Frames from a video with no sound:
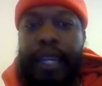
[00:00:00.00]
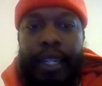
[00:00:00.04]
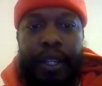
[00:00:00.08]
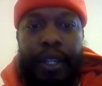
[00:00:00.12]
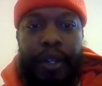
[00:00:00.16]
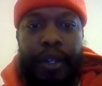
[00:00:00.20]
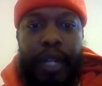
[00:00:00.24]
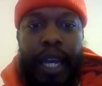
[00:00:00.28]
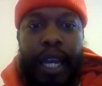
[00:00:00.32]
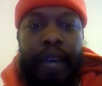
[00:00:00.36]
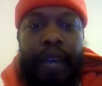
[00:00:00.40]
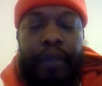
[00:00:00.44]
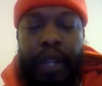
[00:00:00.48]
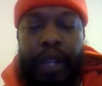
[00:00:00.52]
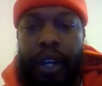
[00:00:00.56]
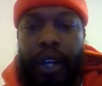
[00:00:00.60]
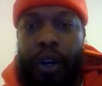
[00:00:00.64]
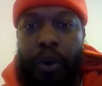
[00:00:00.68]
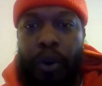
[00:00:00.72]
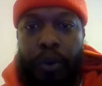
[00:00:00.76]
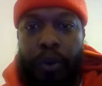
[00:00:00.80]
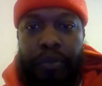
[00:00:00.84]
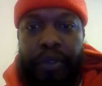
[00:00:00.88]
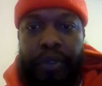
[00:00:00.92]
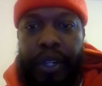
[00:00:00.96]
They're going to have their
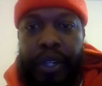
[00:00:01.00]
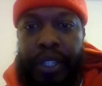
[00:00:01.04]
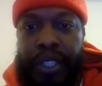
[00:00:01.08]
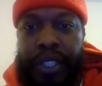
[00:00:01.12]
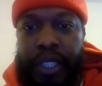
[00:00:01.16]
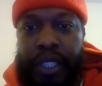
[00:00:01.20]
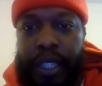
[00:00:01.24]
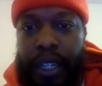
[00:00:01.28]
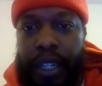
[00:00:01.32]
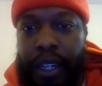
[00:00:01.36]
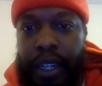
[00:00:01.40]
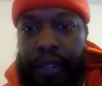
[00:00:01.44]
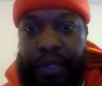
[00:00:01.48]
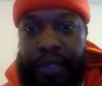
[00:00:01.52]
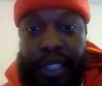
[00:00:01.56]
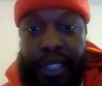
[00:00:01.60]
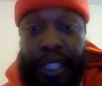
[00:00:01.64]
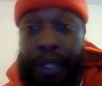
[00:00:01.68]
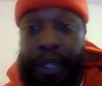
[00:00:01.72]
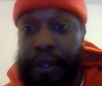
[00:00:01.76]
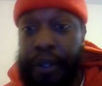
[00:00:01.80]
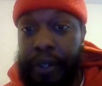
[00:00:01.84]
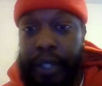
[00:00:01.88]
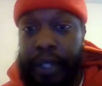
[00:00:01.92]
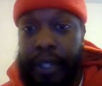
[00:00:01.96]
own version of
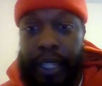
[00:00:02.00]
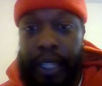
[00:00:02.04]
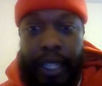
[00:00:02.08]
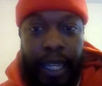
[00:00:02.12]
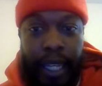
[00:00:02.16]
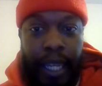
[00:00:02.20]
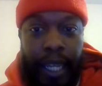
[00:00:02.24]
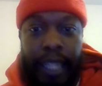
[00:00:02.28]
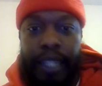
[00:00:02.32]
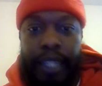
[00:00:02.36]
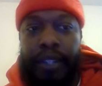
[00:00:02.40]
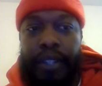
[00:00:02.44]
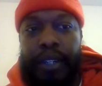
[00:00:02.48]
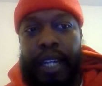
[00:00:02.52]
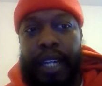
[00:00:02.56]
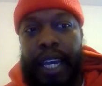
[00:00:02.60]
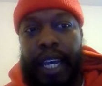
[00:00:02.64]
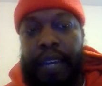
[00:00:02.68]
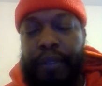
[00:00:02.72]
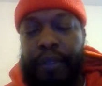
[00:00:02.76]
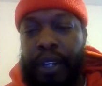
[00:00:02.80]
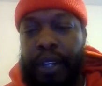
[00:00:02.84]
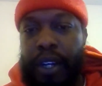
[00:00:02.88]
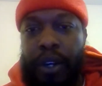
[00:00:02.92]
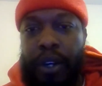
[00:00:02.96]
Siri. They're going to
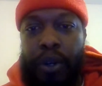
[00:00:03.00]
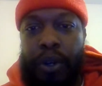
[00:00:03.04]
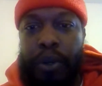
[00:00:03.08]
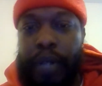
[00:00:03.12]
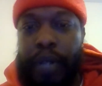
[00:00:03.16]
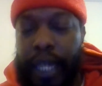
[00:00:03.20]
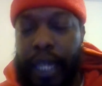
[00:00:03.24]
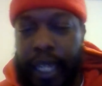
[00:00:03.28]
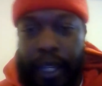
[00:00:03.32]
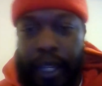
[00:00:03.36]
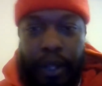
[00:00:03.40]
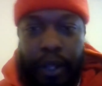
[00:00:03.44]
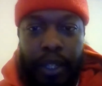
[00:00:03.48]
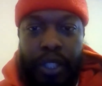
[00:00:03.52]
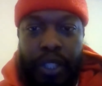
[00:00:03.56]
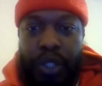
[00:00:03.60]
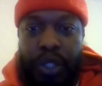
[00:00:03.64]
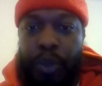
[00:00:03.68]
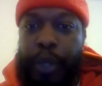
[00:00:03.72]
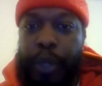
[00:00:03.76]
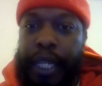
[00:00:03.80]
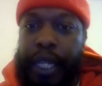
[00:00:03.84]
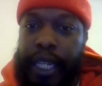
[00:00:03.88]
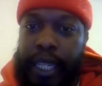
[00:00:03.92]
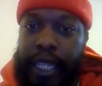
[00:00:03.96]
have their own, and they're going to
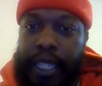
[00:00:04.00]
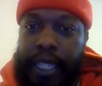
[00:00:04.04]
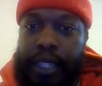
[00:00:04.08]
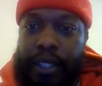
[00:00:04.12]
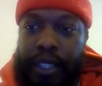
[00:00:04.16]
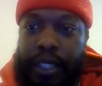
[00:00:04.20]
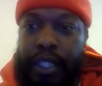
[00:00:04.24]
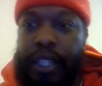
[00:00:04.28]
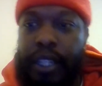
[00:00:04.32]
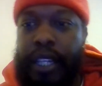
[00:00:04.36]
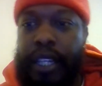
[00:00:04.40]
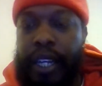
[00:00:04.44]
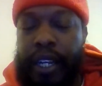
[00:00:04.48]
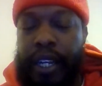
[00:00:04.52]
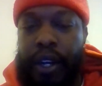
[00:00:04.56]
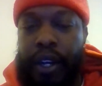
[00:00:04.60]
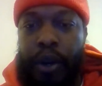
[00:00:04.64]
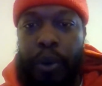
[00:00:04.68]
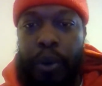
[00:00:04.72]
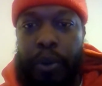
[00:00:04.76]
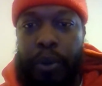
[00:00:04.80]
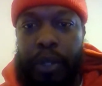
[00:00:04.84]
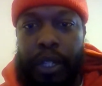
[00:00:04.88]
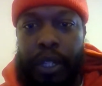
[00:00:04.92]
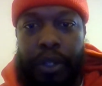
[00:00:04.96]
tweak it to their
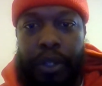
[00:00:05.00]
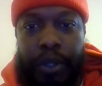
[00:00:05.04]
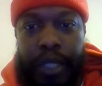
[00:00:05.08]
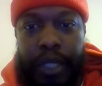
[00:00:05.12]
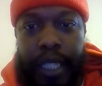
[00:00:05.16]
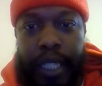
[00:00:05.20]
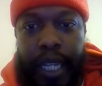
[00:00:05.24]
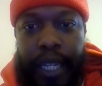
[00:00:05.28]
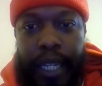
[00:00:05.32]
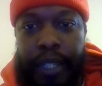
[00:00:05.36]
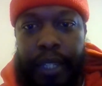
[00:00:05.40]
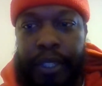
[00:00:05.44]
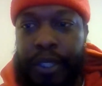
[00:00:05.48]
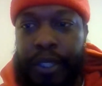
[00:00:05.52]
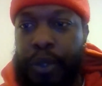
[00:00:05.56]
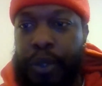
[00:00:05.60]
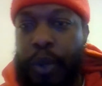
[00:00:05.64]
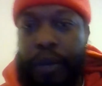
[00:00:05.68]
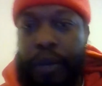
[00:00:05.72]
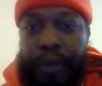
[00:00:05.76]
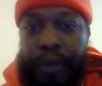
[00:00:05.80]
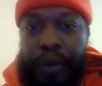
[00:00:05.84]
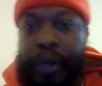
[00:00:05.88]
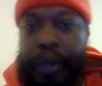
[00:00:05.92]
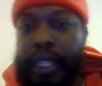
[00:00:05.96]
own little standards. And
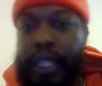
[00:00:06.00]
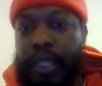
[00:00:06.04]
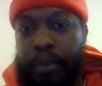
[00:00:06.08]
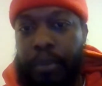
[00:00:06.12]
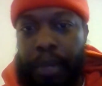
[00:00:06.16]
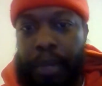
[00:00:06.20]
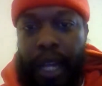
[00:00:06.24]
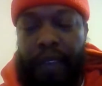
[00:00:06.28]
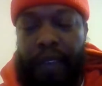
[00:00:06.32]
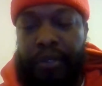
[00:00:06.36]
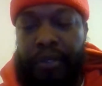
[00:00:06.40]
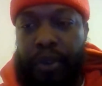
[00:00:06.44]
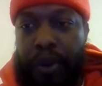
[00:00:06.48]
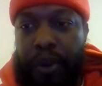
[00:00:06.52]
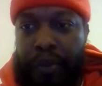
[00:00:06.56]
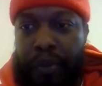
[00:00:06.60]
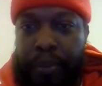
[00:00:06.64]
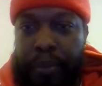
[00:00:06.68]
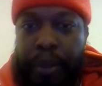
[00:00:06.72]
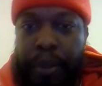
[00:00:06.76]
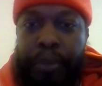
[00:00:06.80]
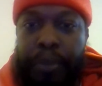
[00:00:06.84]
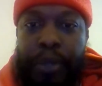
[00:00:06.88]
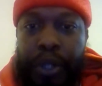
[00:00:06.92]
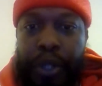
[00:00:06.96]
whoever creates a platform for
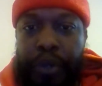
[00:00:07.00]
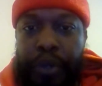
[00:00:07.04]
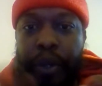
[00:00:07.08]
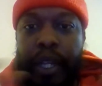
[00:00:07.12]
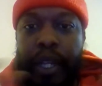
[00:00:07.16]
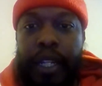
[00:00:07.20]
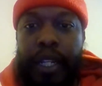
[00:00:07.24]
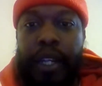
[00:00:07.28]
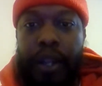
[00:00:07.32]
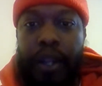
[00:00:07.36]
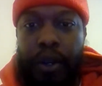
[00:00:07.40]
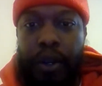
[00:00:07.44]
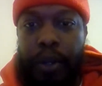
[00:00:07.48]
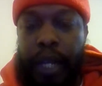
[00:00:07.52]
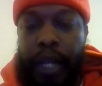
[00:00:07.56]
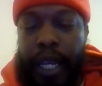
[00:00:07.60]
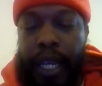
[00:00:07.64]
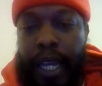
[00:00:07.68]
people to create their own